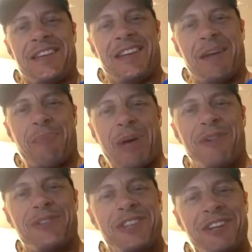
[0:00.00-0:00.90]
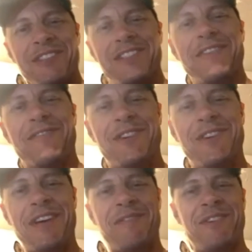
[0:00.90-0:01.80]
Now, power chair is different.
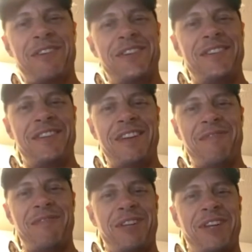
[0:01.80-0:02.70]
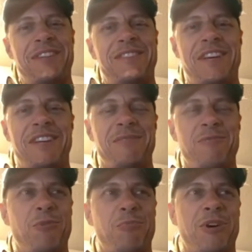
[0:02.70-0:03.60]
You have to definitely take some
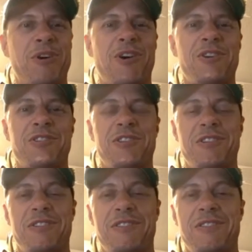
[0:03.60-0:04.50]
more precautions.